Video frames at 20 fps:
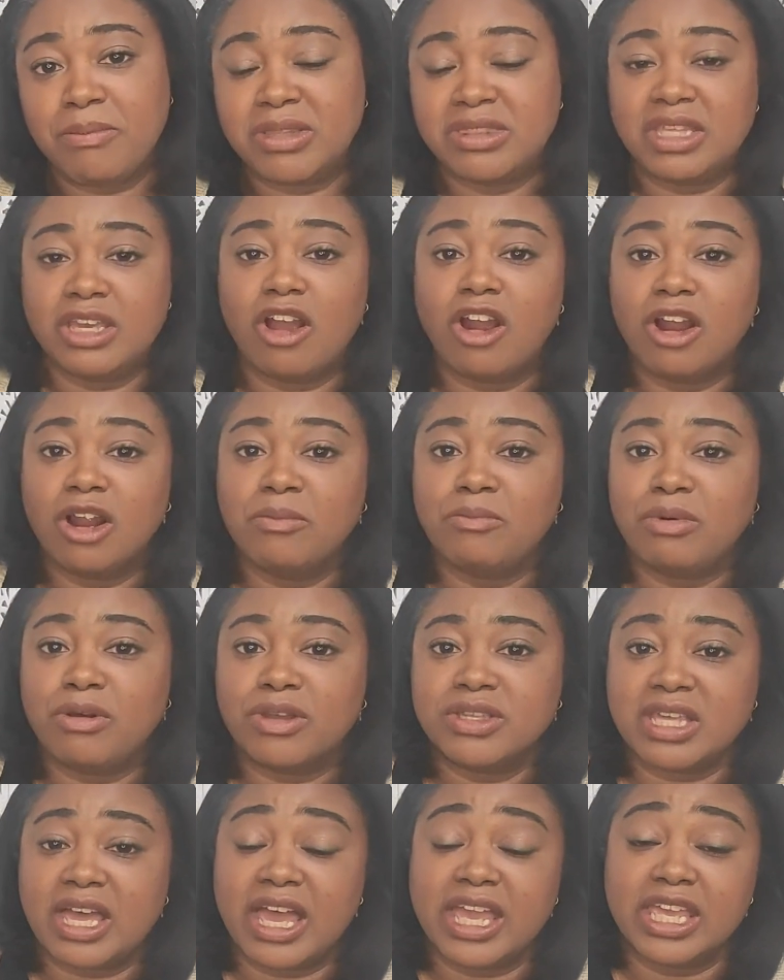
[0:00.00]
but they are
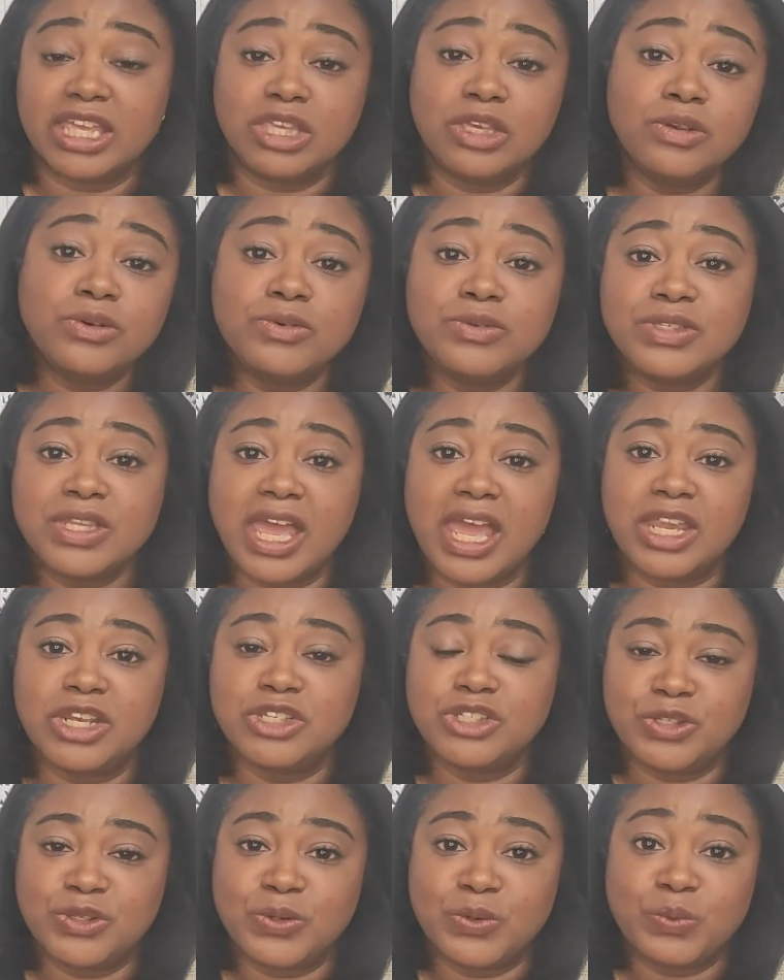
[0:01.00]
books I use
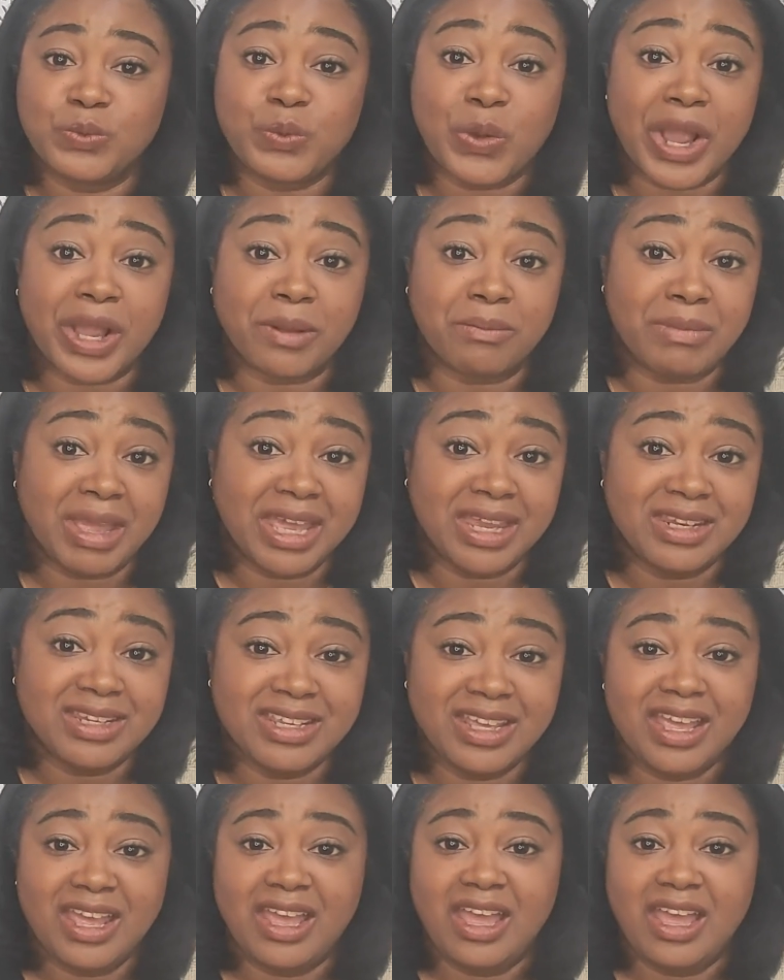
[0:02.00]
and do recommend.